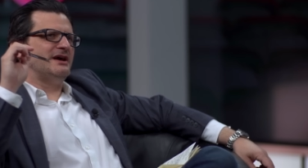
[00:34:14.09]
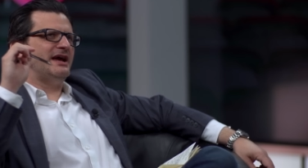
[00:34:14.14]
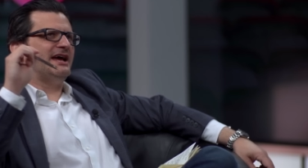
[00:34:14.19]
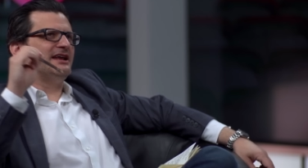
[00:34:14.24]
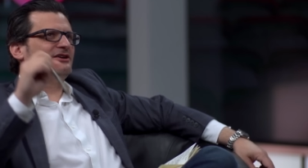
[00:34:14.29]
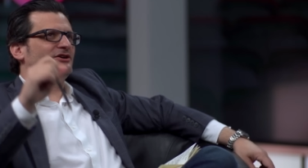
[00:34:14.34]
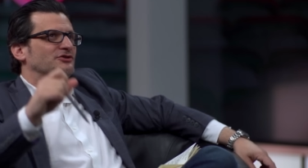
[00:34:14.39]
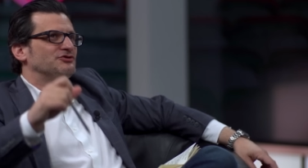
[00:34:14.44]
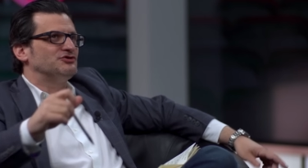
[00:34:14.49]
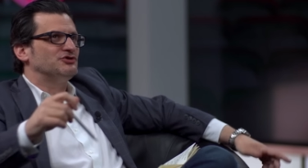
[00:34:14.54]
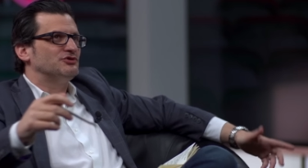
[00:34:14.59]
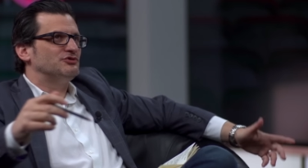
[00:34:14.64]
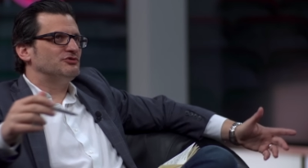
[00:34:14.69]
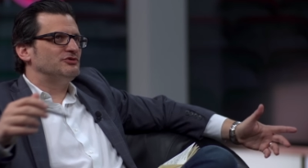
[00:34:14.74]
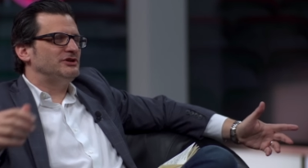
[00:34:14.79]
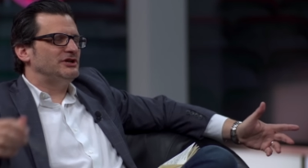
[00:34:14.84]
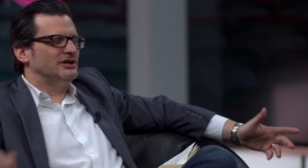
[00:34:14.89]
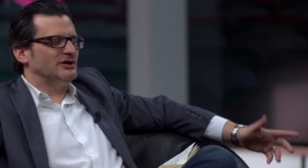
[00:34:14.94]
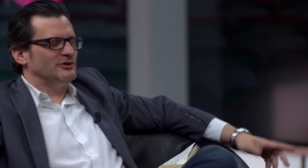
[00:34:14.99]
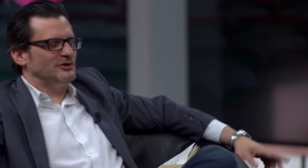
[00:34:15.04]
and
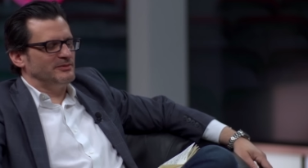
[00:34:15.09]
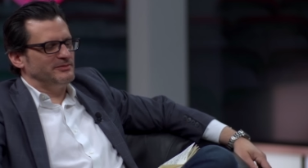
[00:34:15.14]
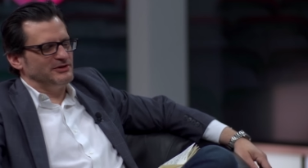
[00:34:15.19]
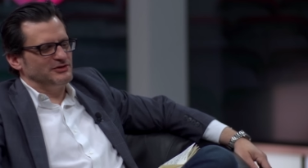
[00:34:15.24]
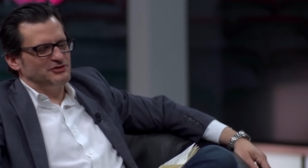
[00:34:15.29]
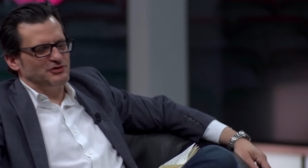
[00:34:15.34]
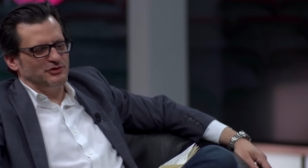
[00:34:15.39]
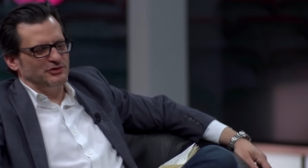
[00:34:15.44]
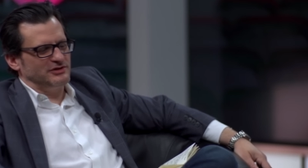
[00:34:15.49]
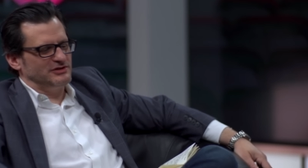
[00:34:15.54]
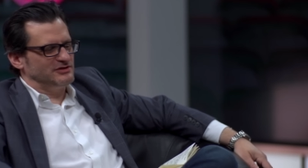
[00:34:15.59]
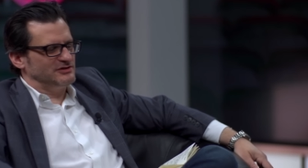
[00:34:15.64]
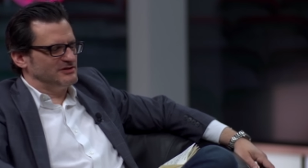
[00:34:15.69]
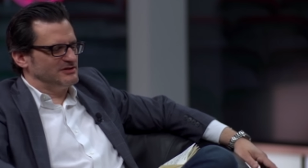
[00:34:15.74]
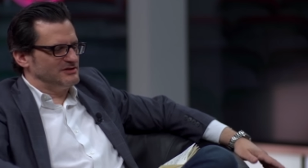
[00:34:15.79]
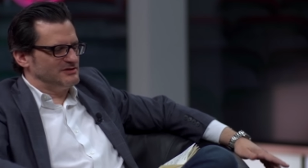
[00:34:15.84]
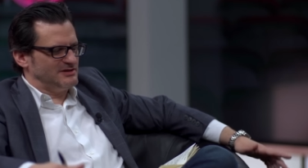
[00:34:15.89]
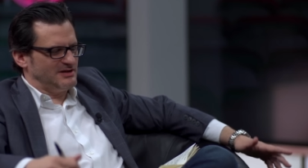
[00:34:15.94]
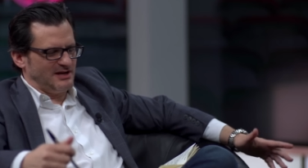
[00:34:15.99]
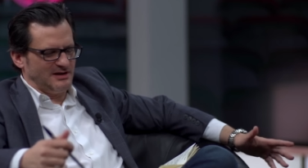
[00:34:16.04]
also, you know, I mean, so it's
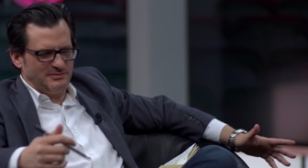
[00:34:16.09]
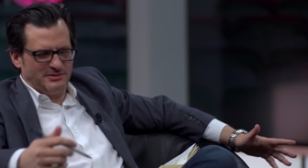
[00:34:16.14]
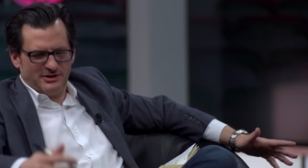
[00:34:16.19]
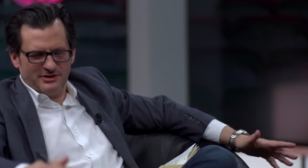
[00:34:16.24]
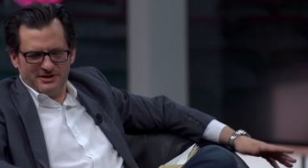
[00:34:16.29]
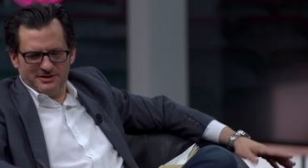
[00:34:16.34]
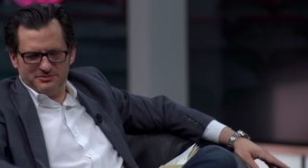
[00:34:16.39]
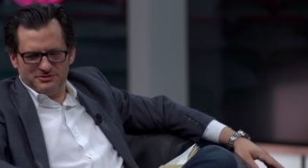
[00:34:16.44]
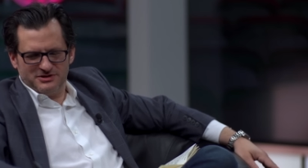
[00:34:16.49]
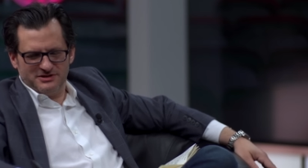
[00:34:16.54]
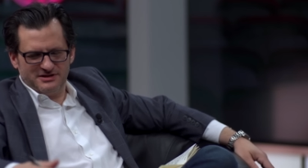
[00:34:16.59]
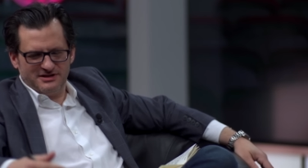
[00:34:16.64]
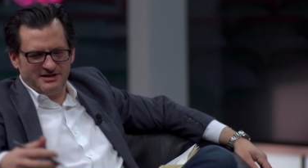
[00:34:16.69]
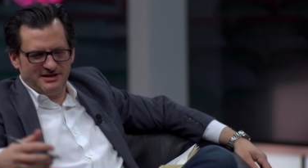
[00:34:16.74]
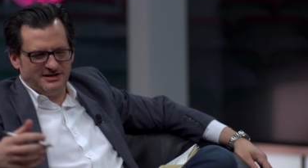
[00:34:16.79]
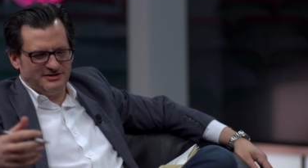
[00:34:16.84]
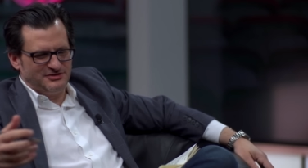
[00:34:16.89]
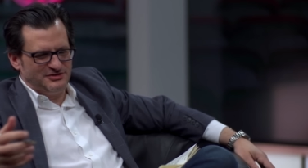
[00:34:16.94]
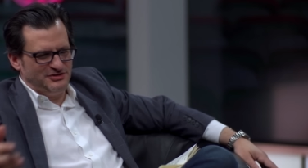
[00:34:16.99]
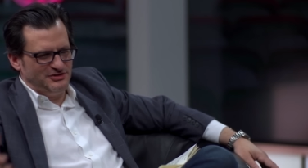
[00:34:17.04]
it's got Mel Gibson,
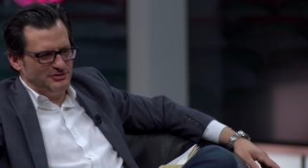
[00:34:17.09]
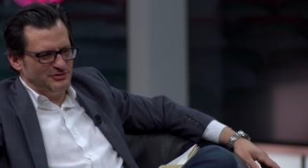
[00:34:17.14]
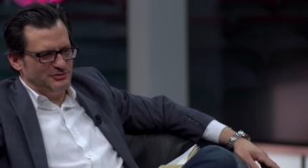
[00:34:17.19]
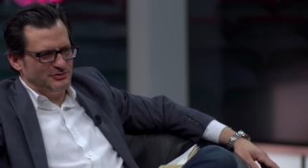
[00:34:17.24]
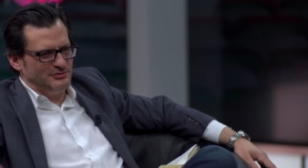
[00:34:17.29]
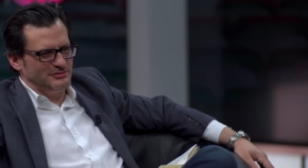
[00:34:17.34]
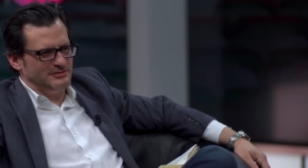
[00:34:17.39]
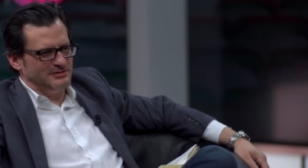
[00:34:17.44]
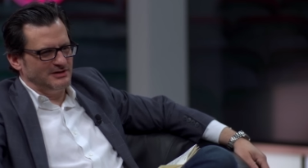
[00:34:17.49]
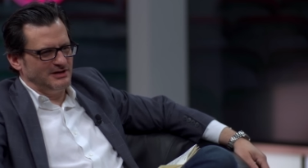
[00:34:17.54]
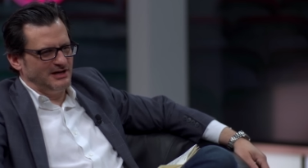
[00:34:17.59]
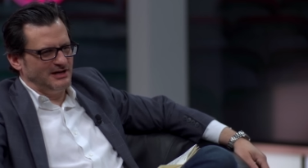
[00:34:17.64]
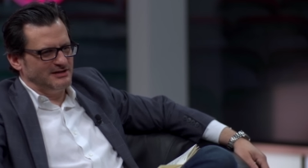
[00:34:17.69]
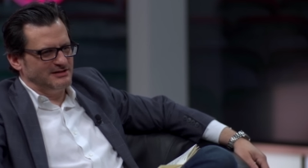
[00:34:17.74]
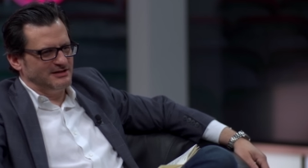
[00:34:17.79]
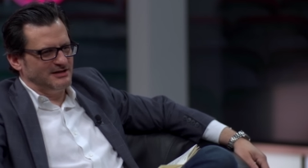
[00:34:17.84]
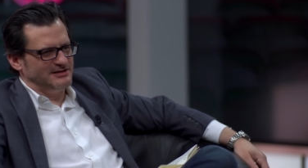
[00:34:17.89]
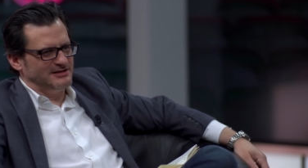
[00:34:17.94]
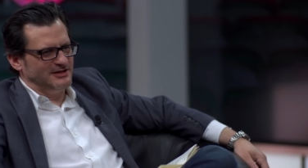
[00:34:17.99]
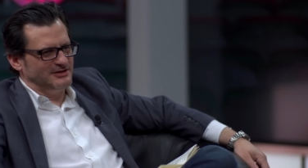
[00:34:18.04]
it has you,
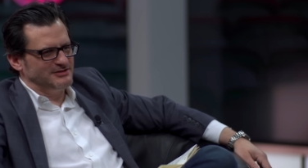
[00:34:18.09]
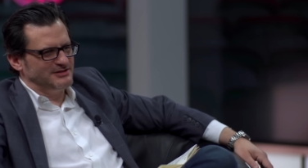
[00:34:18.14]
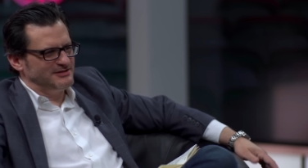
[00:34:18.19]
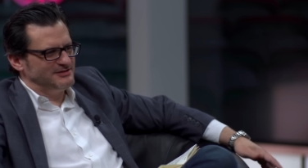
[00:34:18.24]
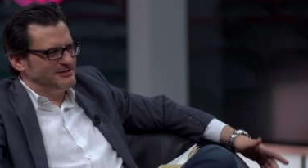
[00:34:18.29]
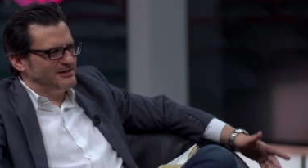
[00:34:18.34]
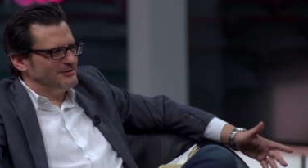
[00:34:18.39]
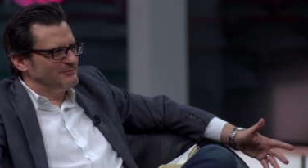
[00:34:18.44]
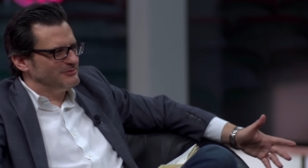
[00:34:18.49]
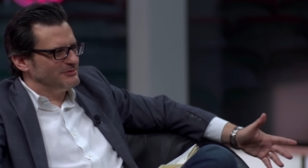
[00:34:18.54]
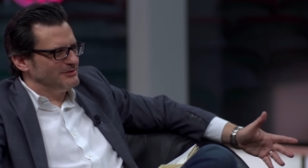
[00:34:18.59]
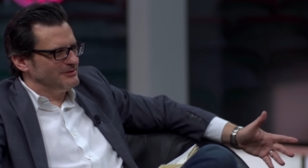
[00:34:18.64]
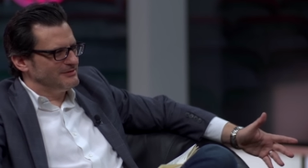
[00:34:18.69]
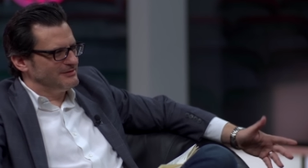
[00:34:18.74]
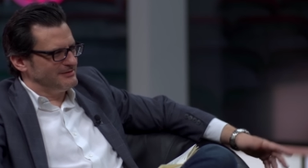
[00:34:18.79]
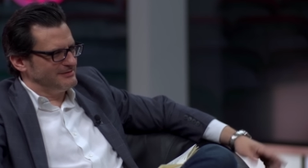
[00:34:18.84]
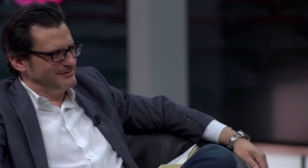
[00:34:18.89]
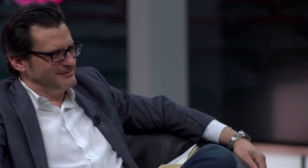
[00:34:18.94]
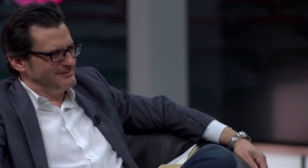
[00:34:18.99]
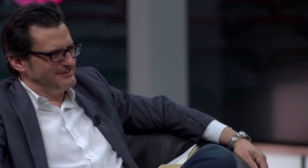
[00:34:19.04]
Anton Yelchin, Jennifer
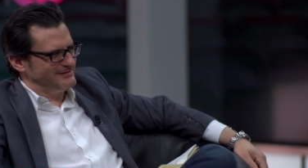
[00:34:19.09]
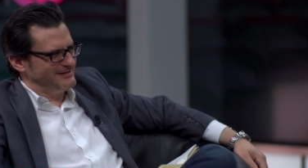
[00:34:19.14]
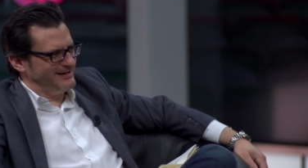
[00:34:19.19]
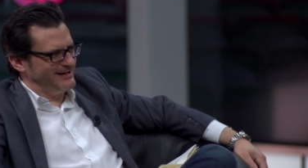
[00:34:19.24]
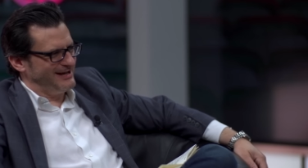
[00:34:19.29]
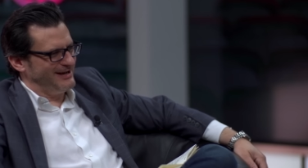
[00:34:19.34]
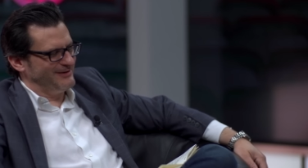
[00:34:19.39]
Lawrence. Like,